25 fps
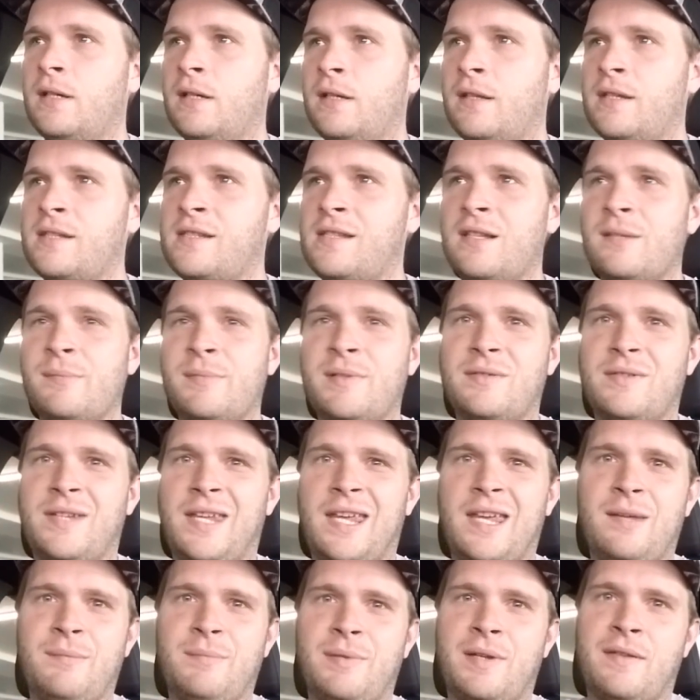there's still a bit of
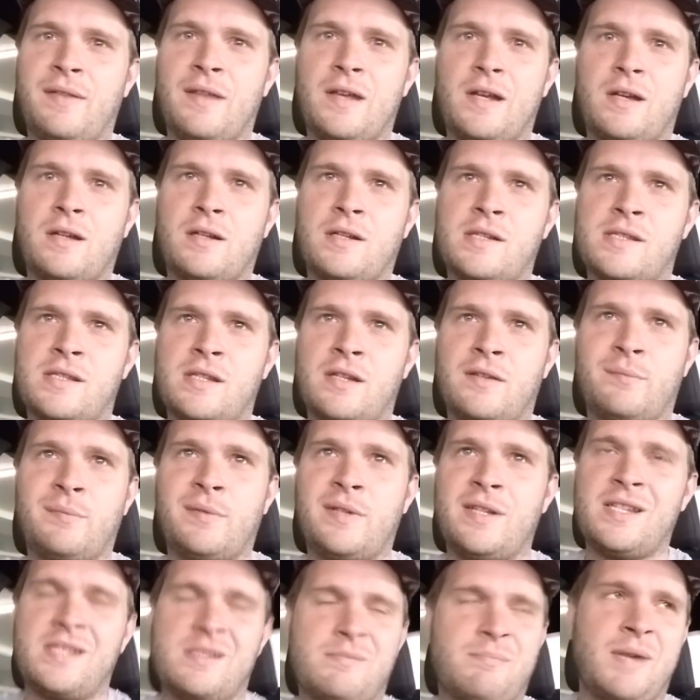camping and that kind of stuff, but
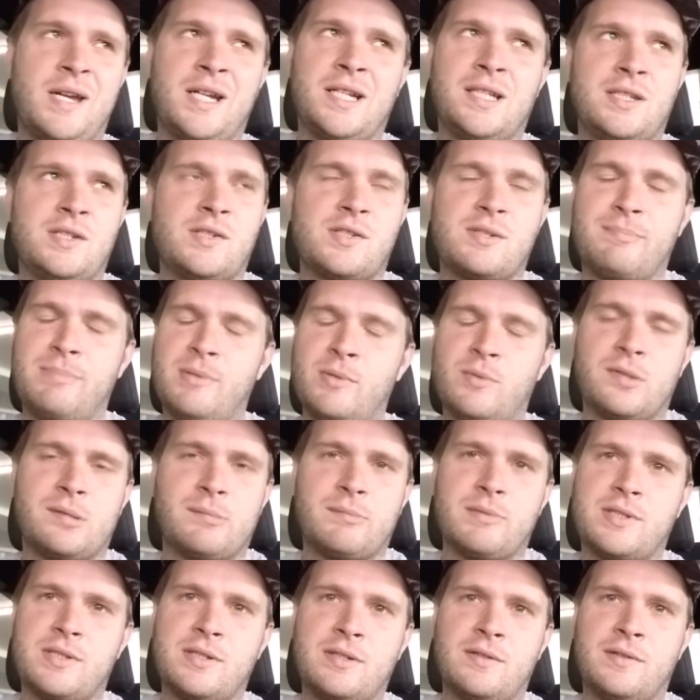it's mainly just building
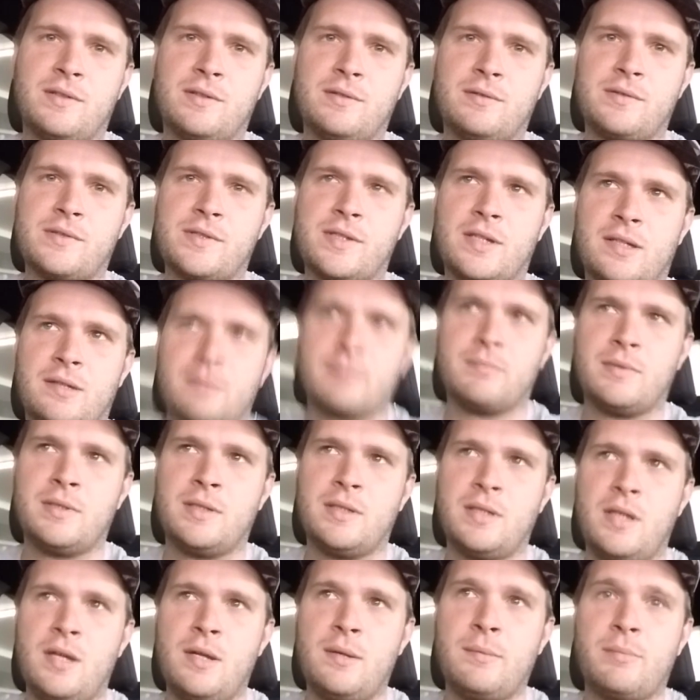materials.
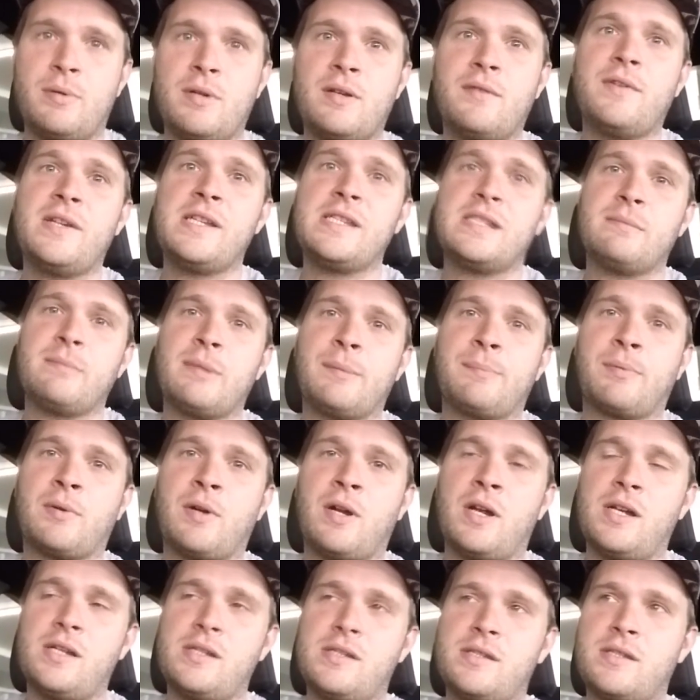Pretty reasonably
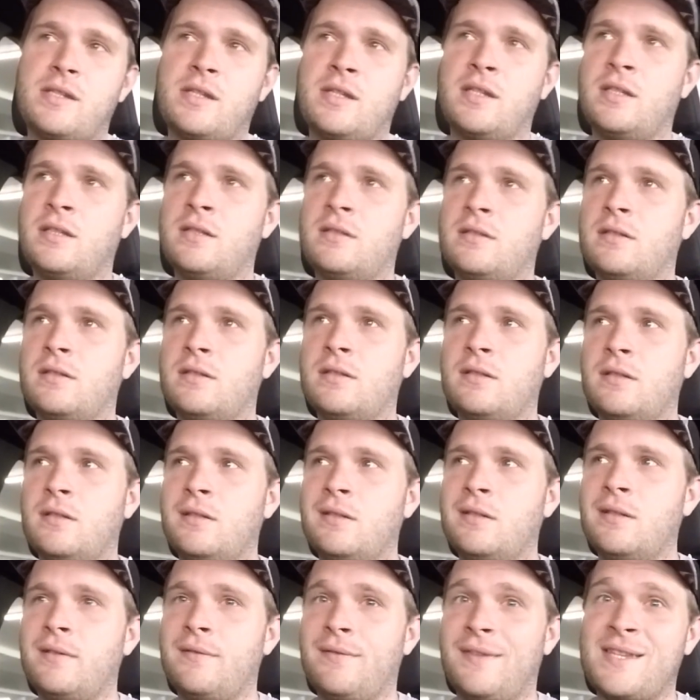priced, and
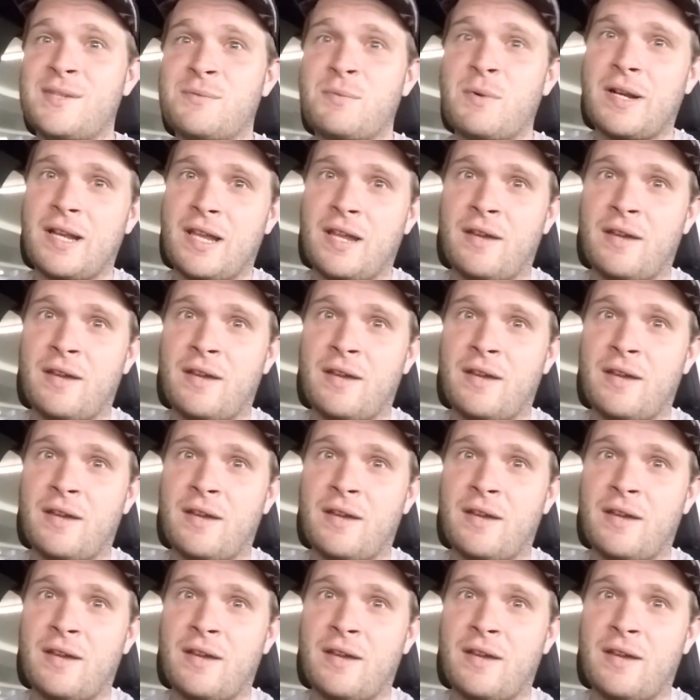there's one